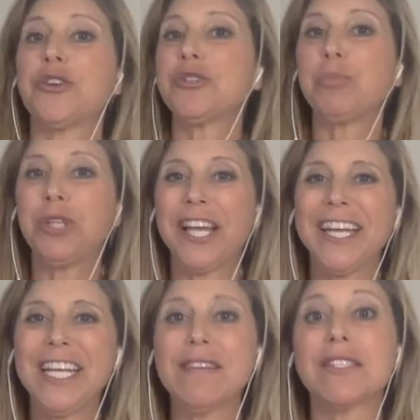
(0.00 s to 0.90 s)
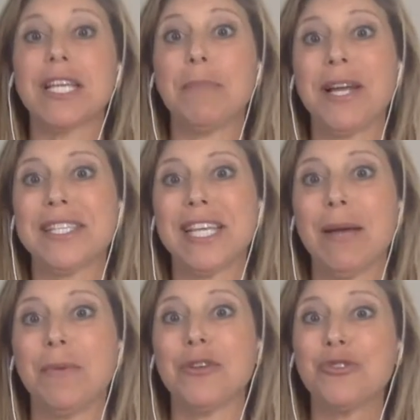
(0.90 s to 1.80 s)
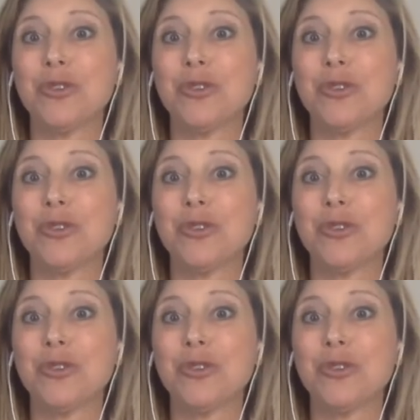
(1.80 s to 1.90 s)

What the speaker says: There's plenty of step-by-step